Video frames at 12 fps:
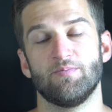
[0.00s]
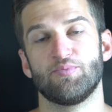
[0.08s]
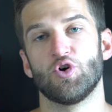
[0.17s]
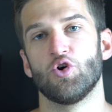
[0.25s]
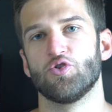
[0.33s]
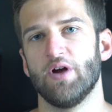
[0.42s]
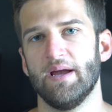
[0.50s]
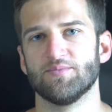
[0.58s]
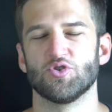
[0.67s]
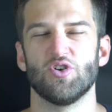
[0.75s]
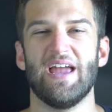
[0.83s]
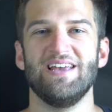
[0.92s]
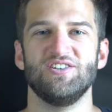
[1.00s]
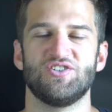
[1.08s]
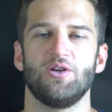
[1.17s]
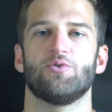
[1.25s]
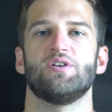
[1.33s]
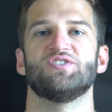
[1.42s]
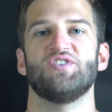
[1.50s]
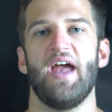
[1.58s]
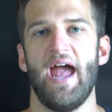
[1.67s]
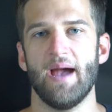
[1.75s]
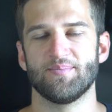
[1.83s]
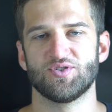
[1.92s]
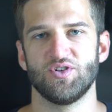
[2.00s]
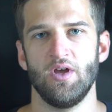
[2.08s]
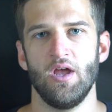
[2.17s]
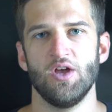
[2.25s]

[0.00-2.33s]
programs or asynchronous apps.